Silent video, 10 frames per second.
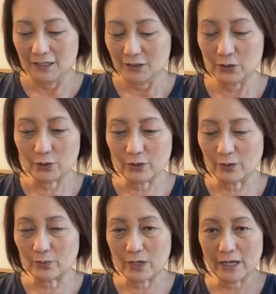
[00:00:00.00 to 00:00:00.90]

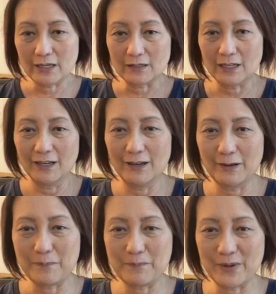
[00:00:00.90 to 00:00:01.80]
journal, right?
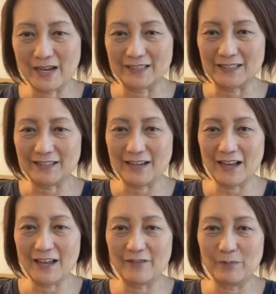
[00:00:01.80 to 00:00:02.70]
But I
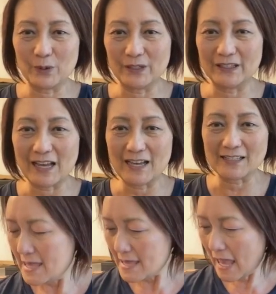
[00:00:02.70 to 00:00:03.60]
have more than that.
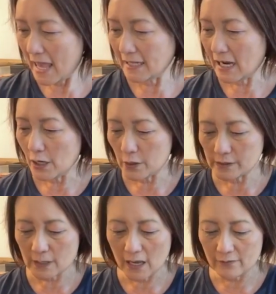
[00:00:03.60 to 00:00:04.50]
Then I
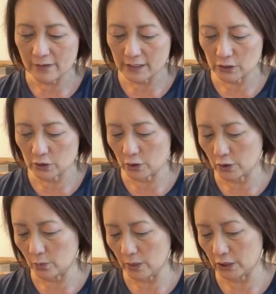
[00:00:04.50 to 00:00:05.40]
also have this
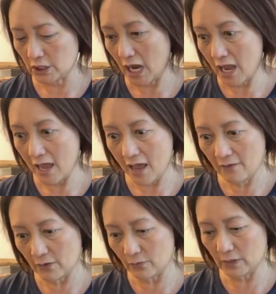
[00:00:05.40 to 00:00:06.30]
journal, which I
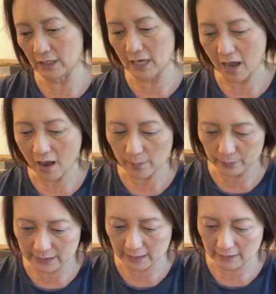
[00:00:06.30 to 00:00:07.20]
haven't really
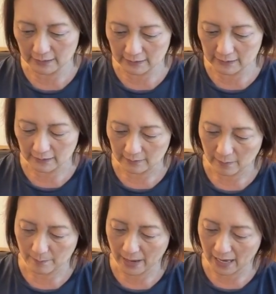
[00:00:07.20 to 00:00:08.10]
updated,
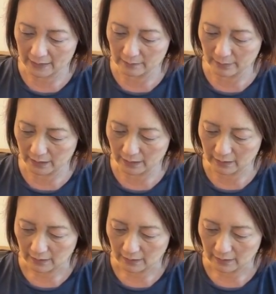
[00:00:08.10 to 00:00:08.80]
bad me.